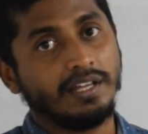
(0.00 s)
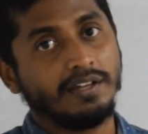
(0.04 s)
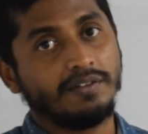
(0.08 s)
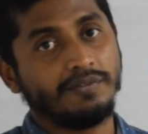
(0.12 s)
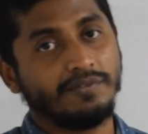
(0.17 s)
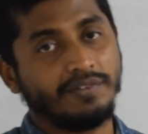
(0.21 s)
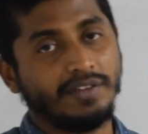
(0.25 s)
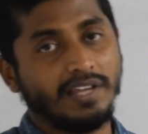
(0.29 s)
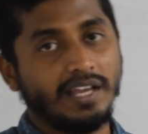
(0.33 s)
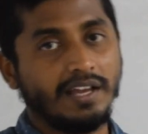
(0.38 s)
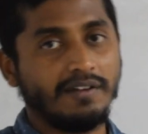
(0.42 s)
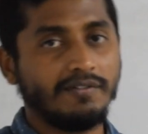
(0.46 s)

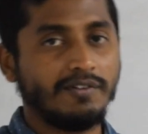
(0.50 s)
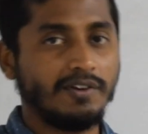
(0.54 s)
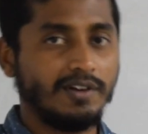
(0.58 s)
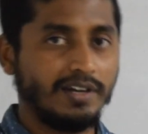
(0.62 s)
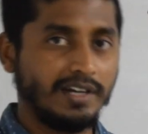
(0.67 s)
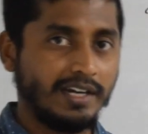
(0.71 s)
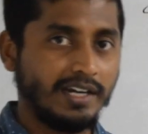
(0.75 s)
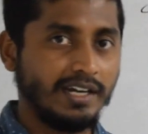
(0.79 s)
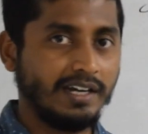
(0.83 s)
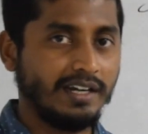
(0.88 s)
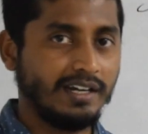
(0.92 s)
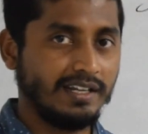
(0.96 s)
we have
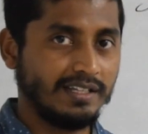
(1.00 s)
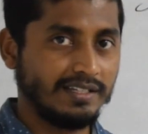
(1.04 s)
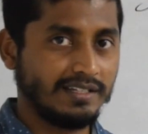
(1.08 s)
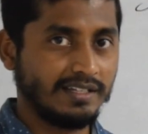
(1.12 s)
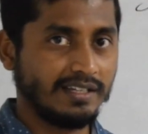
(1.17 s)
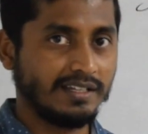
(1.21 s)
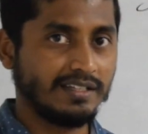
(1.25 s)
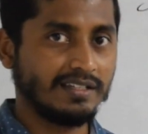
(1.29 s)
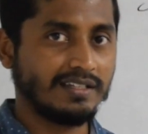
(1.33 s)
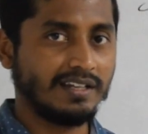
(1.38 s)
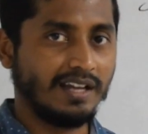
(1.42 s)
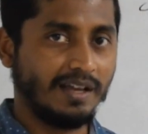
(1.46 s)
already
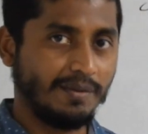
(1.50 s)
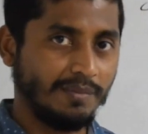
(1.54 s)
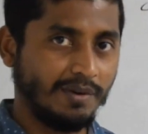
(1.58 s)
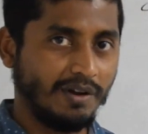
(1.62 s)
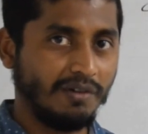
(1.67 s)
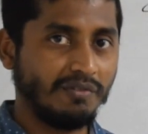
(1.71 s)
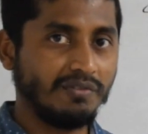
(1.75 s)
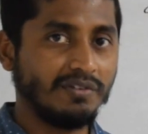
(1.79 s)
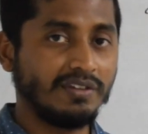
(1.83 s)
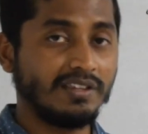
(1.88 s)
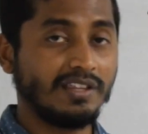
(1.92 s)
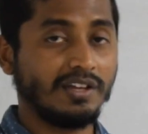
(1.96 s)
discussed
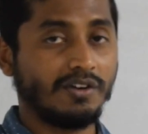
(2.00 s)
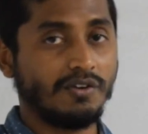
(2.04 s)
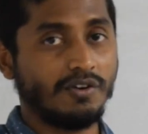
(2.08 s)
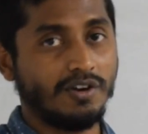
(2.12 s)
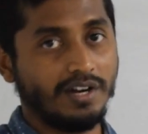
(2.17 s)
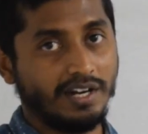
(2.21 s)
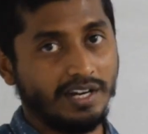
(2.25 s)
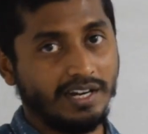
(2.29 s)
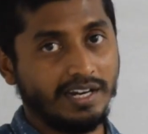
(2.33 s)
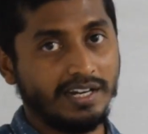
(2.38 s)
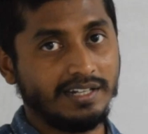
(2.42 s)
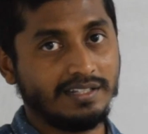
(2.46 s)
about the
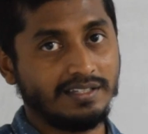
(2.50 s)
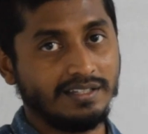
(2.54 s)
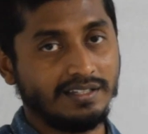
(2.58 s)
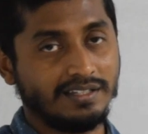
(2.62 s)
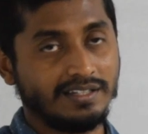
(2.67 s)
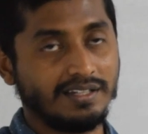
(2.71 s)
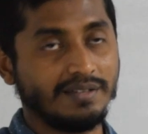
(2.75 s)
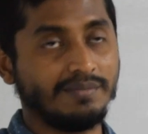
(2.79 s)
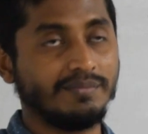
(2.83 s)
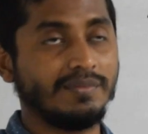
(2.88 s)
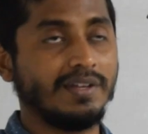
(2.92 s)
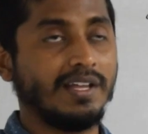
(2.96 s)
coordinate
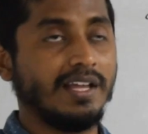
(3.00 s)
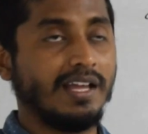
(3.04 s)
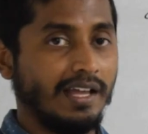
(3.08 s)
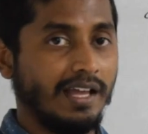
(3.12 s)
system